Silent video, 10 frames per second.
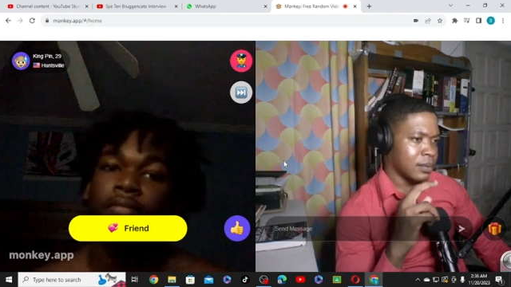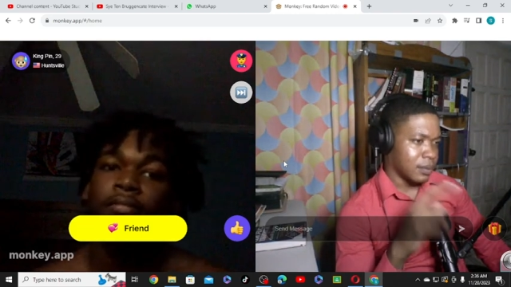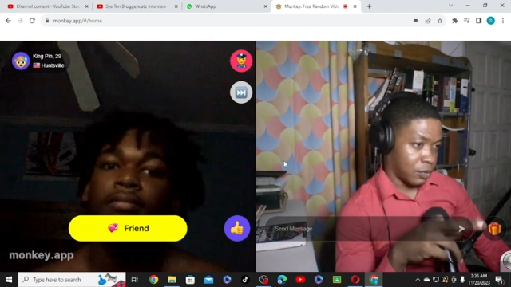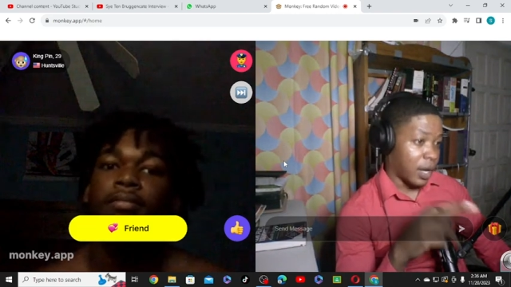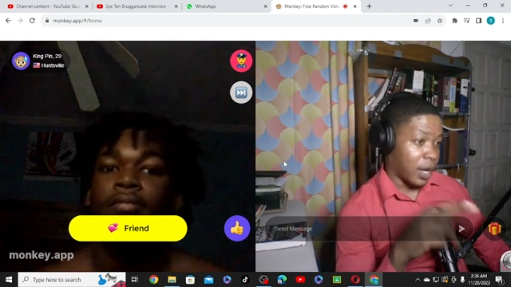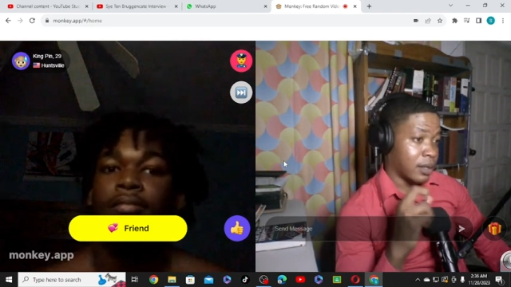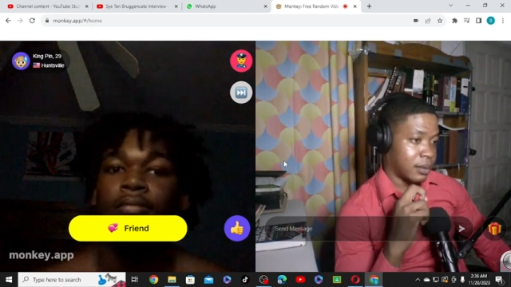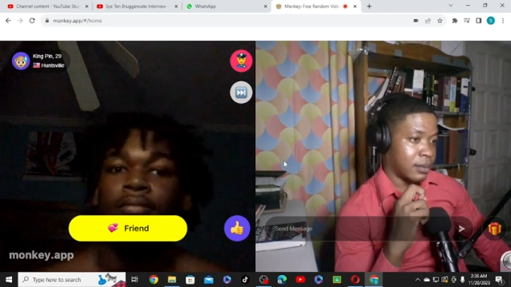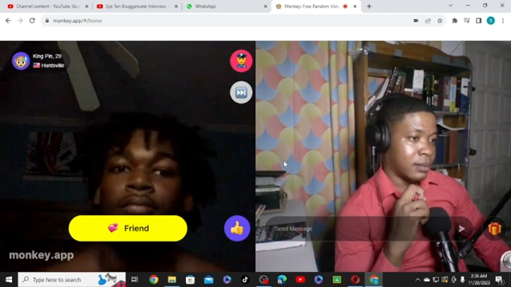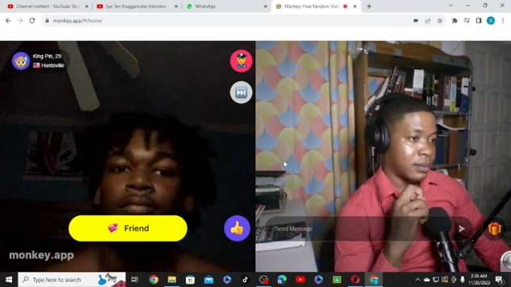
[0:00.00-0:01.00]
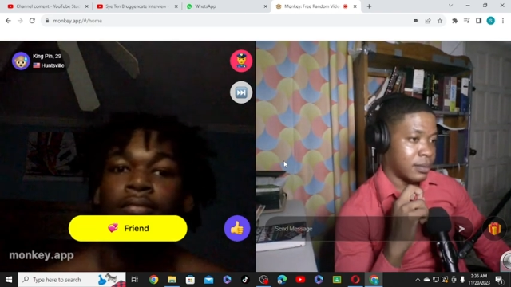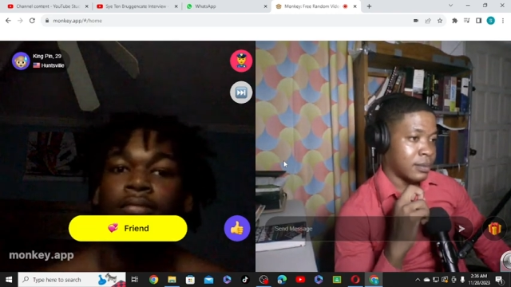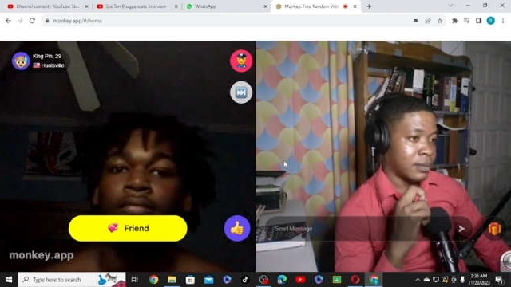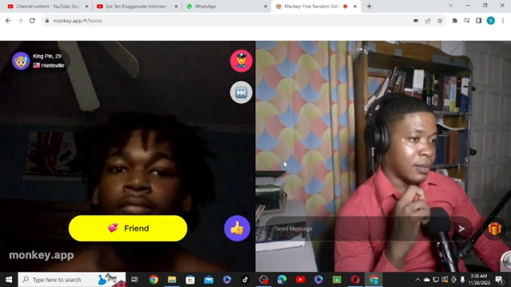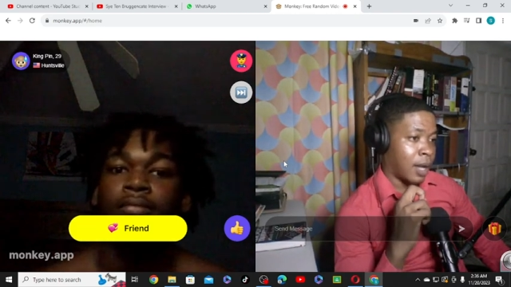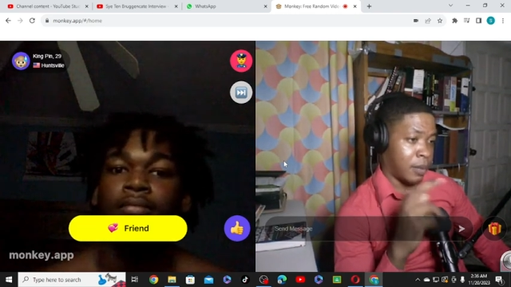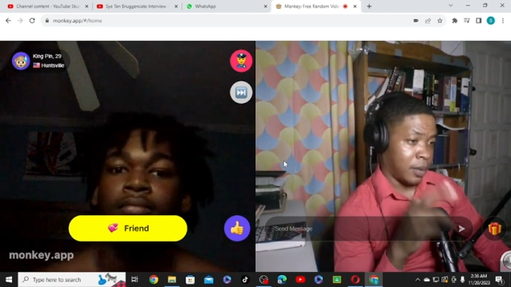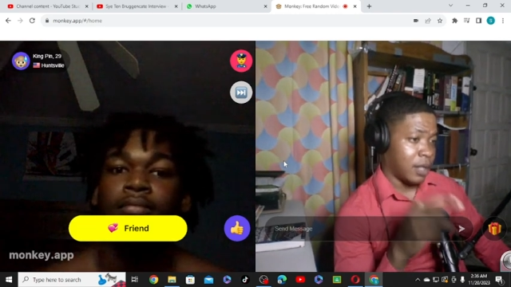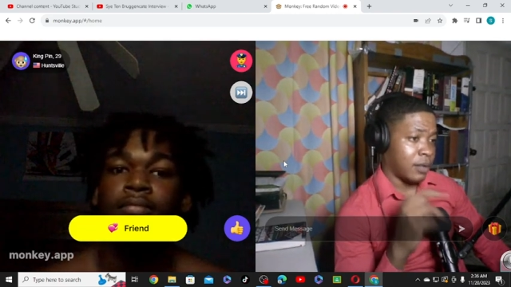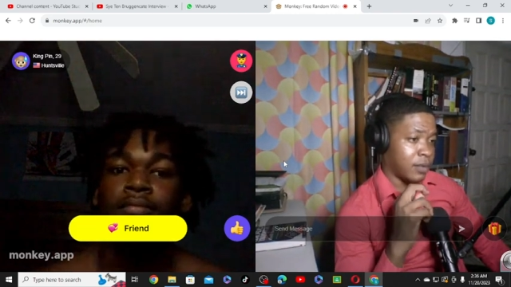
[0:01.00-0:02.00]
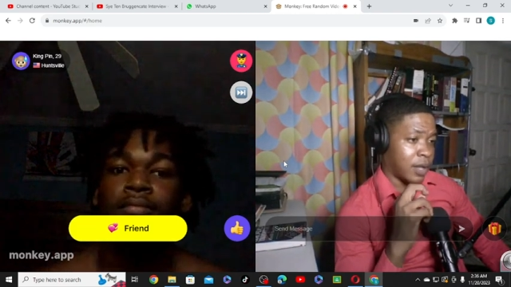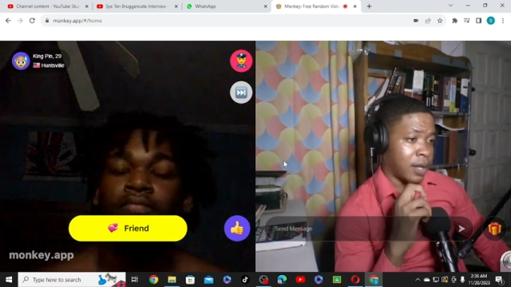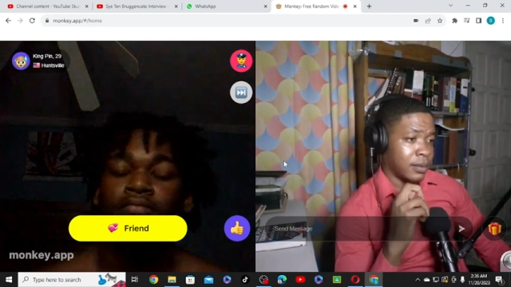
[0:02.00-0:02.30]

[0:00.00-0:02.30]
Speaker 1: Right. I believe that.